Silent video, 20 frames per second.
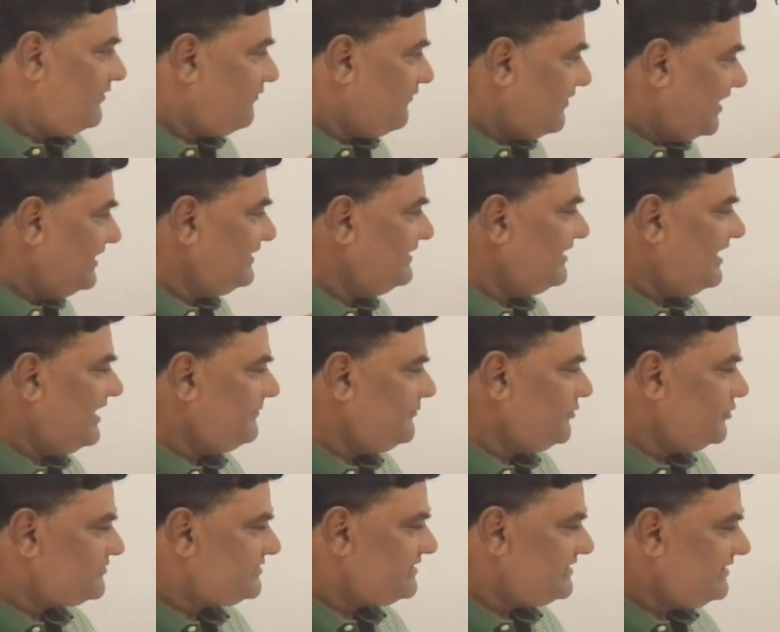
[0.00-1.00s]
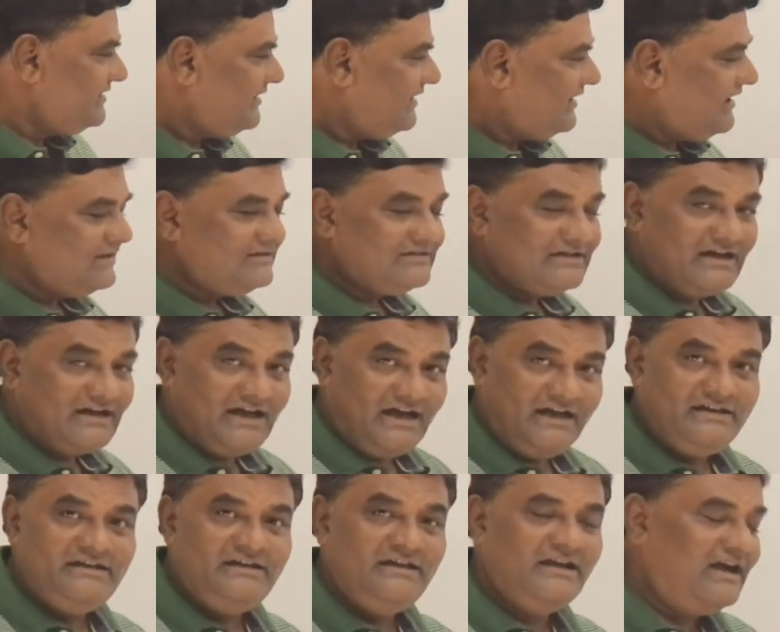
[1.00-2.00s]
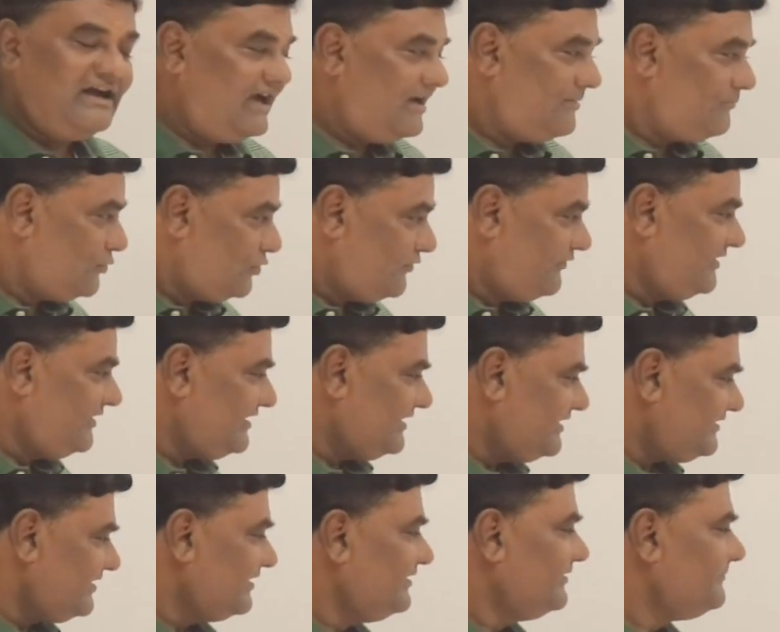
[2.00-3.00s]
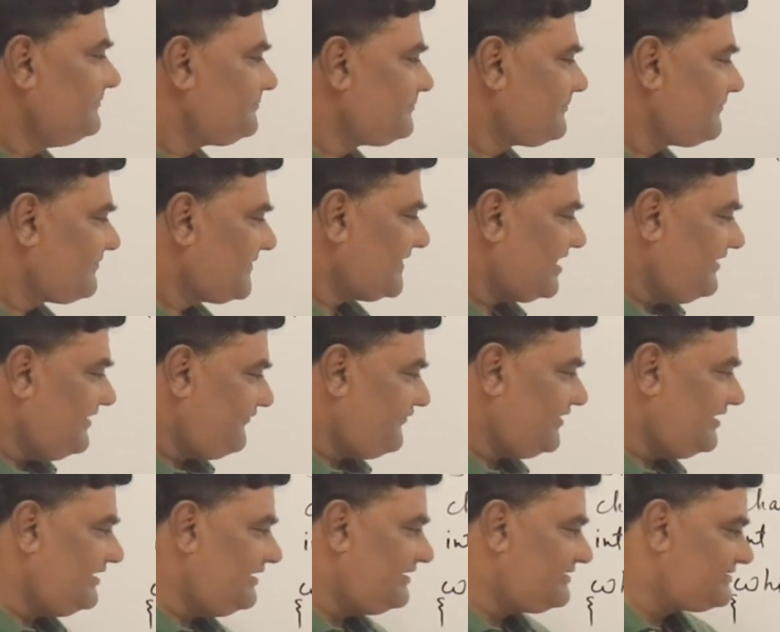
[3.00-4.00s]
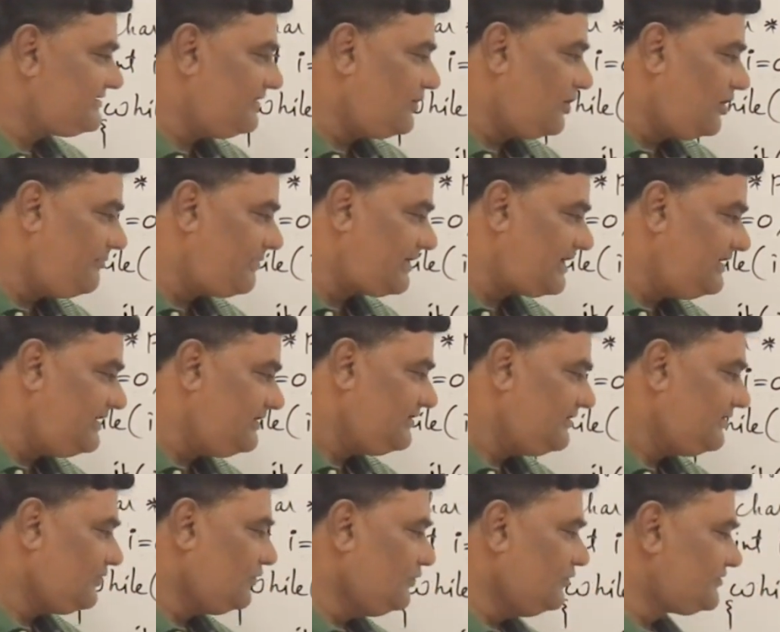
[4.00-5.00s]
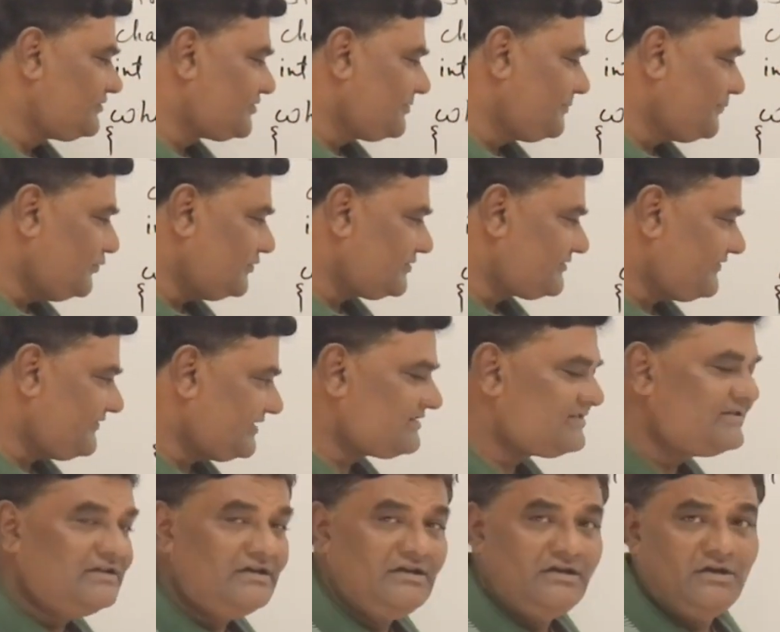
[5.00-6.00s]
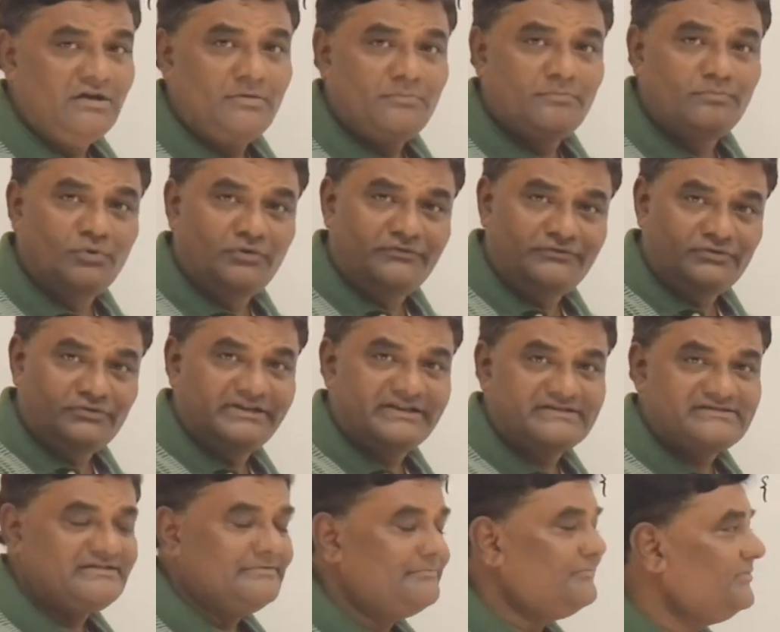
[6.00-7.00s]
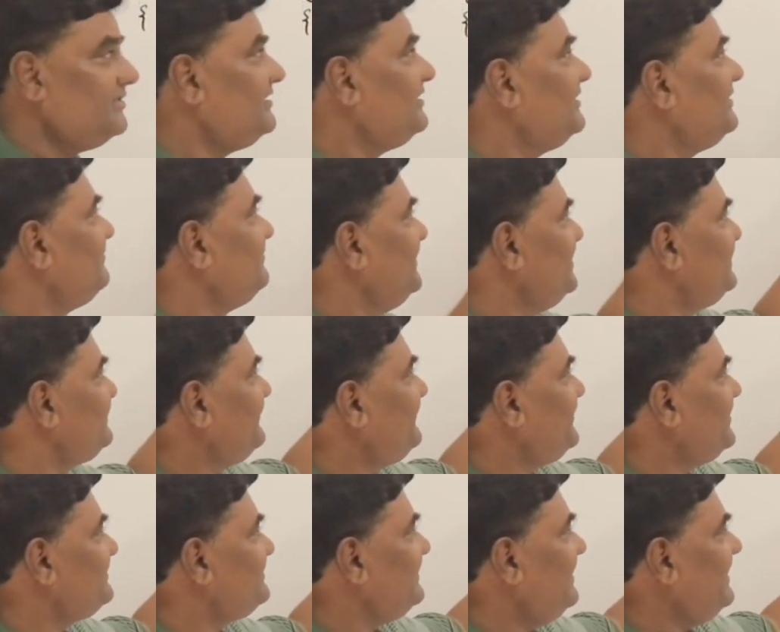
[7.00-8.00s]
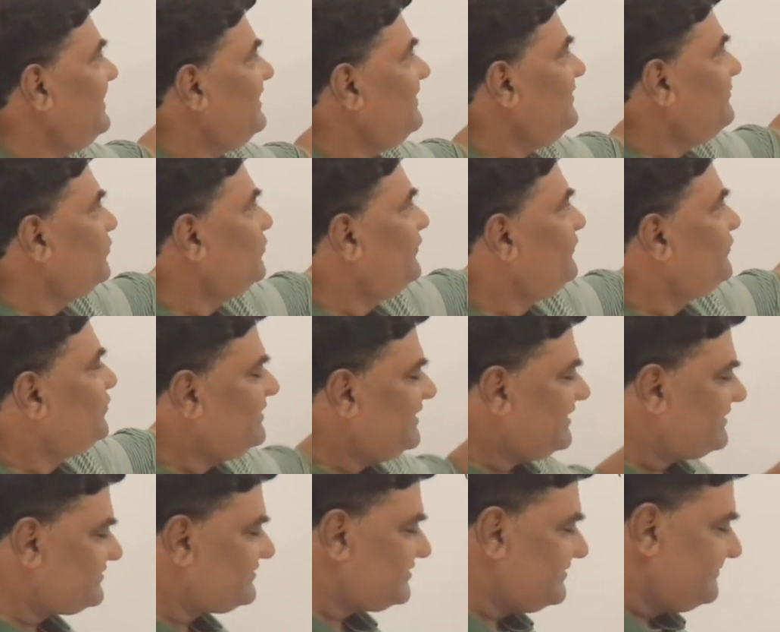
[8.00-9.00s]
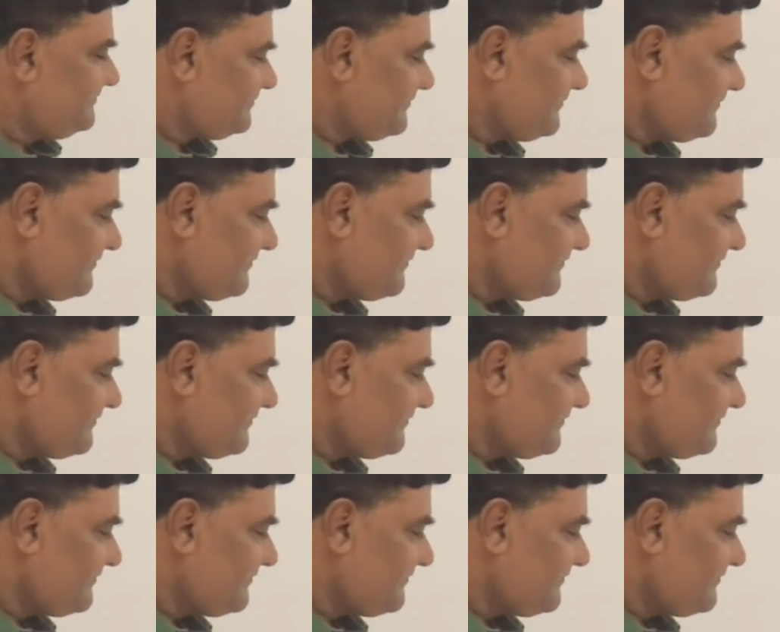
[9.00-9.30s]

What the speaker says: While I am using an I am moving it. If it is an operand, goes to postfix. Move to next symbol. Means if it is A, move to next.